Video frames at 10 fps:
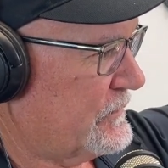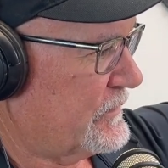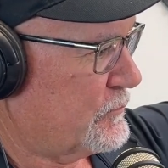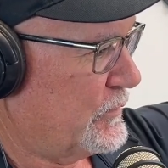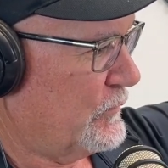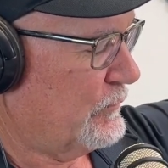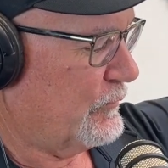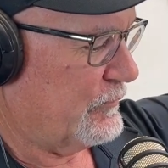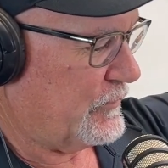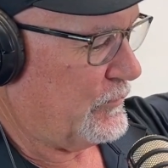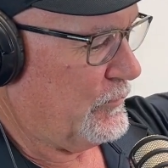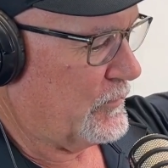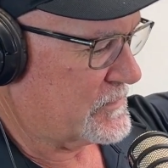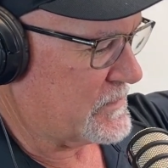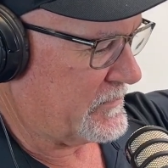this beautiful view
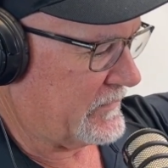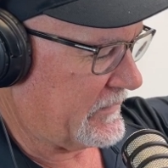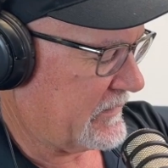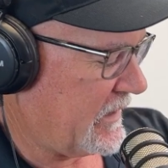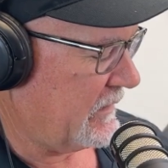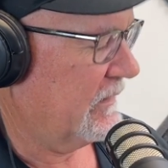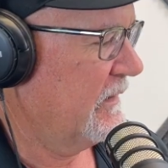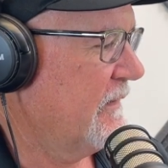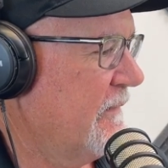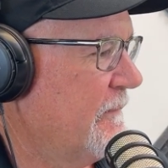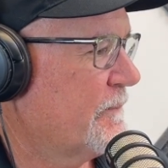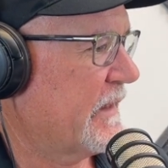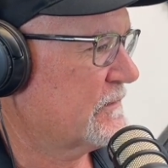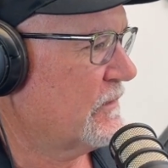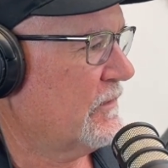or something like that,
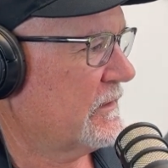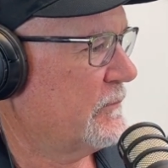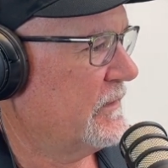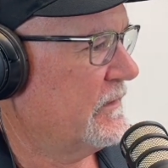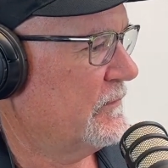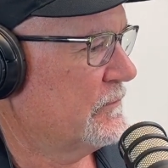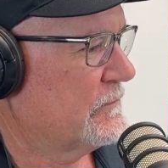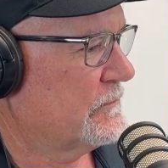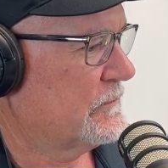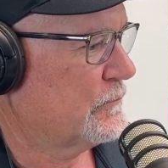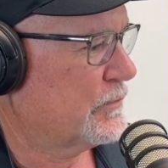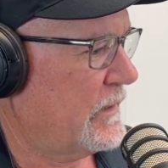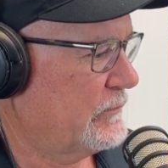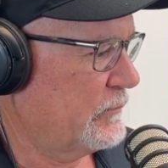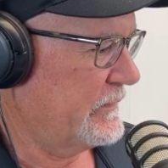that's all going to be
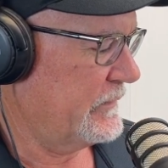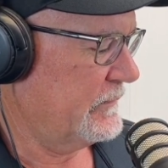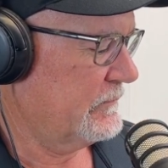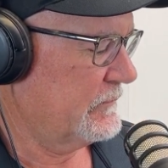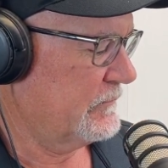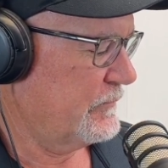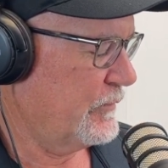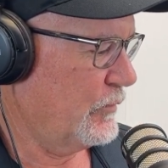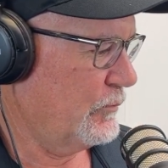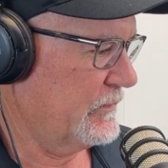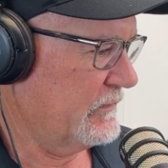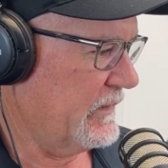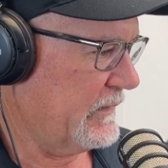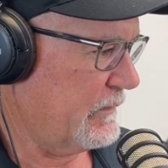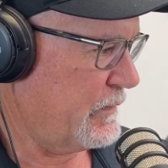probably filmed in
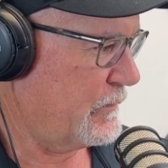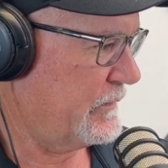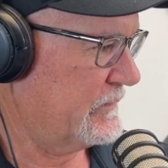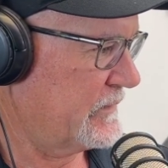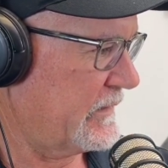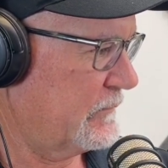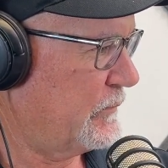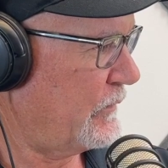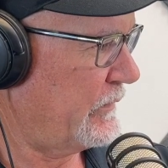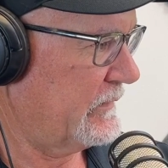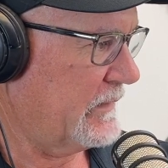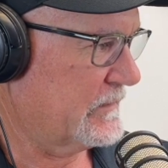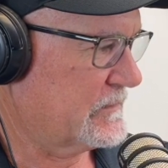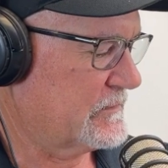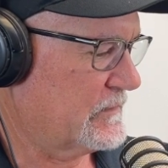like a 30-second period,
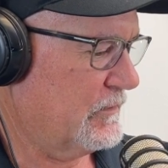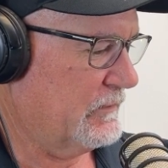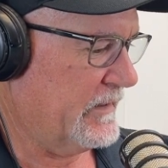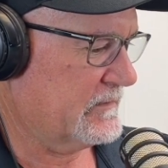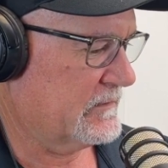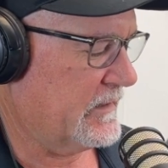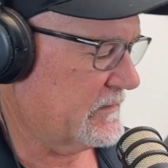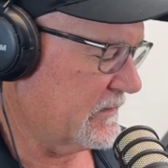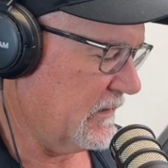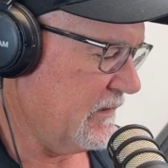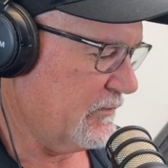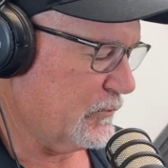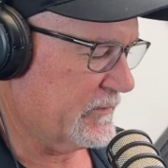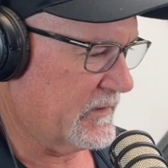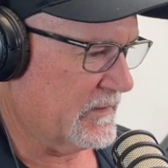nice and slow, nice and even,
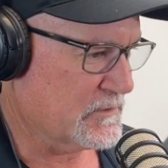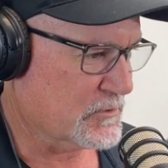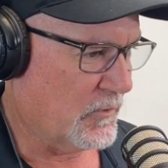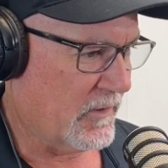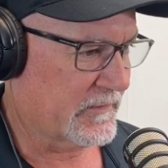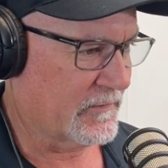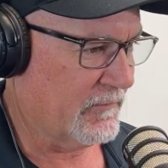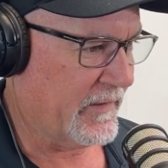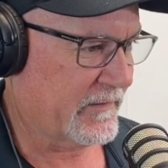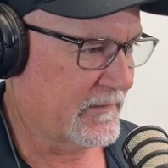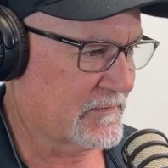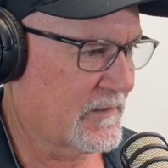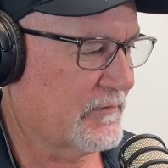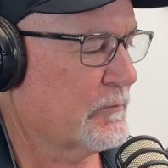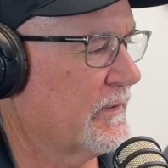with the ninja walk and all that kind of
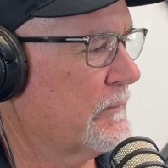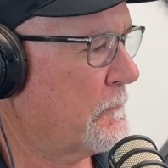stuff. But in